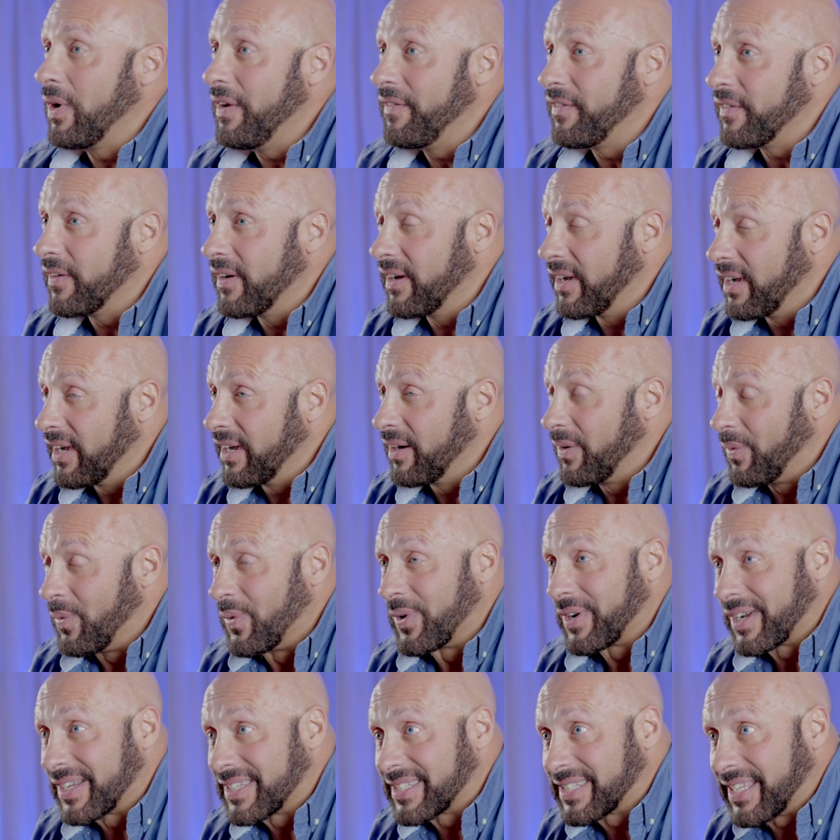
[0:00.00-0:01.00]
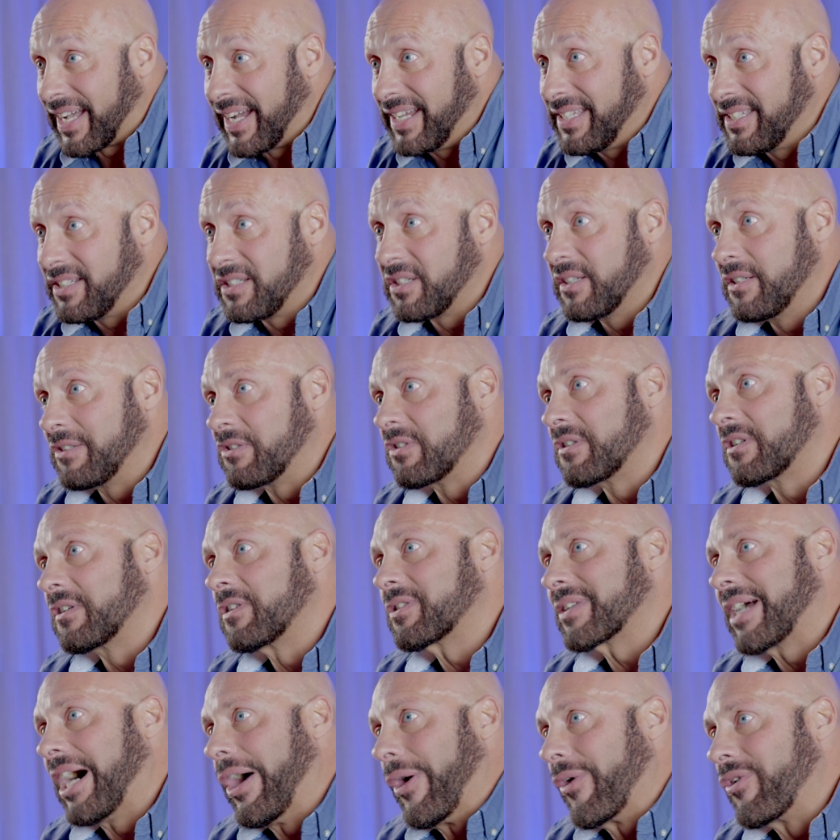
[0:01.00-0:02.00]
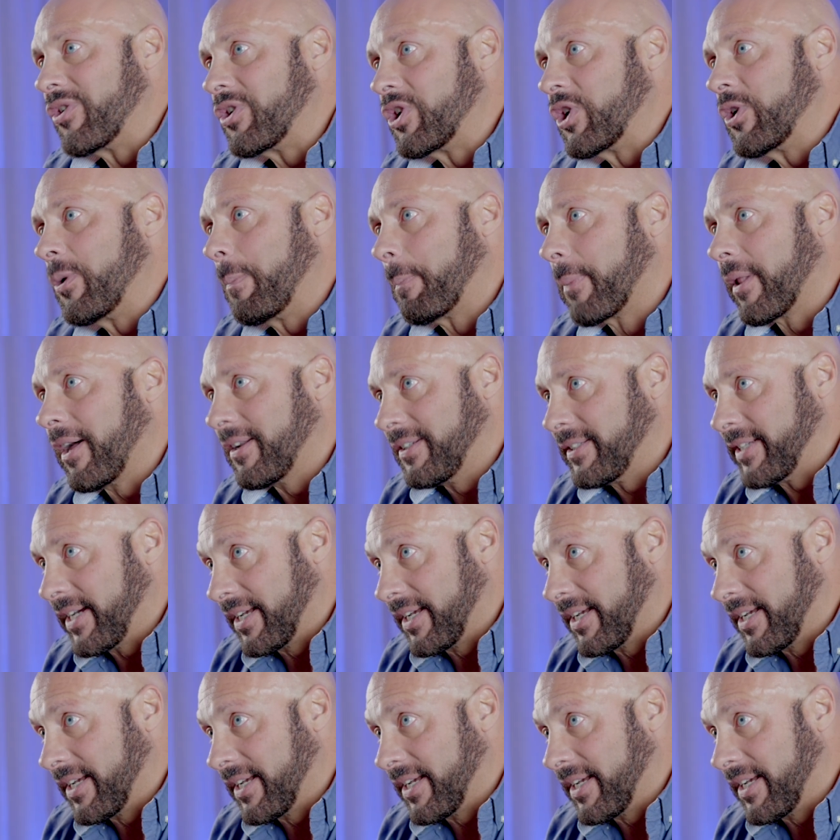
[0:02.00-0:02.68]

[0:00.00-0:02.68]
we we're excited to introduce our new blood